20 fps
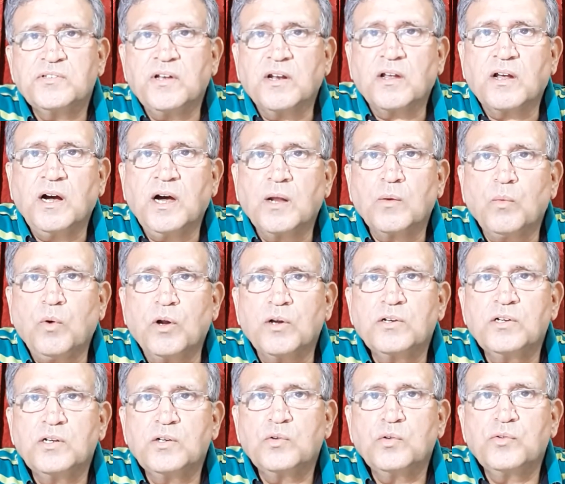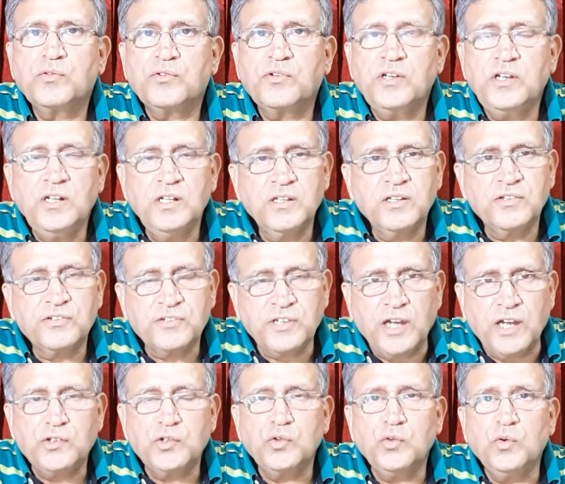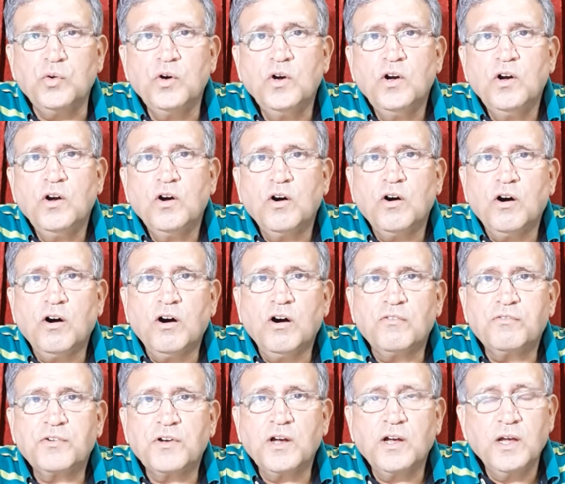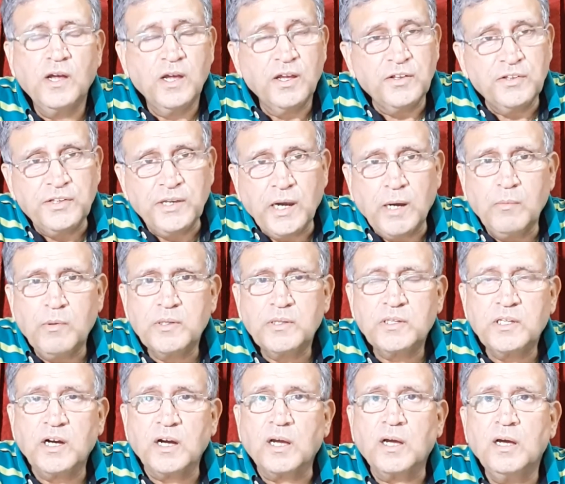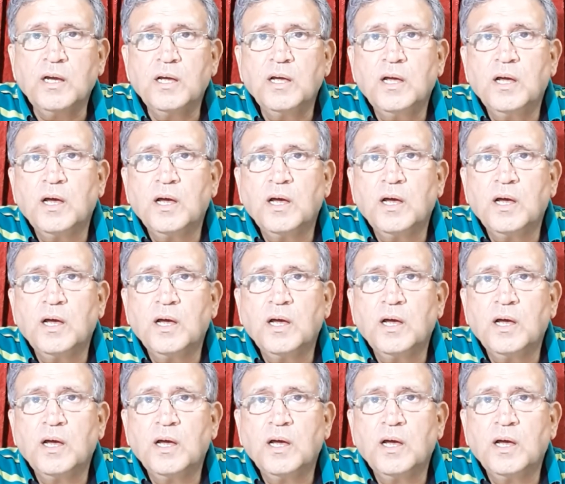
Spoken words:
Sarkar wanted to steal the statue of Yamantak